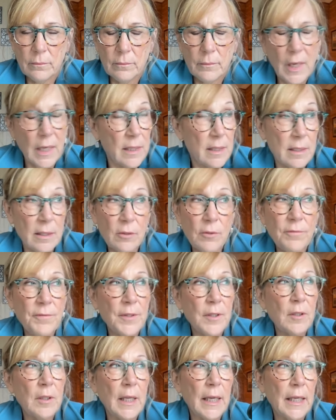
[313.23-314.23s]
i still
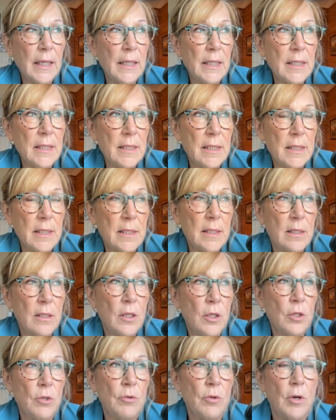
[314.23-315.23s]
feel like he sees
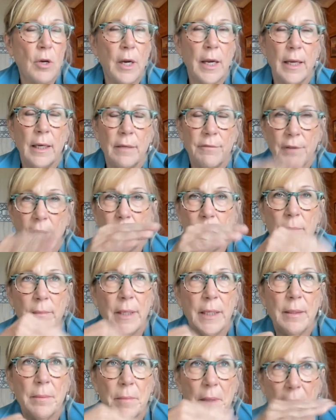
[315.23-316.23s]
the ukraine if i'm
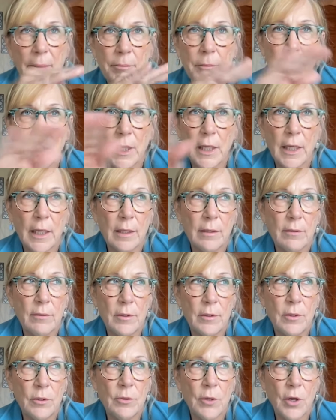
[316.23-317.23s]
him and i'm looking at
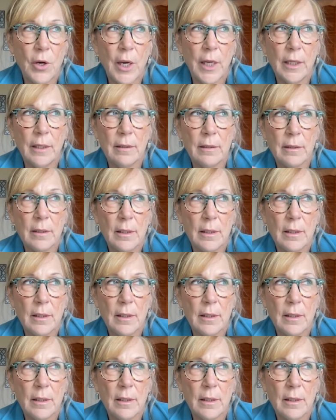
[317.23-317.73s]
ukraine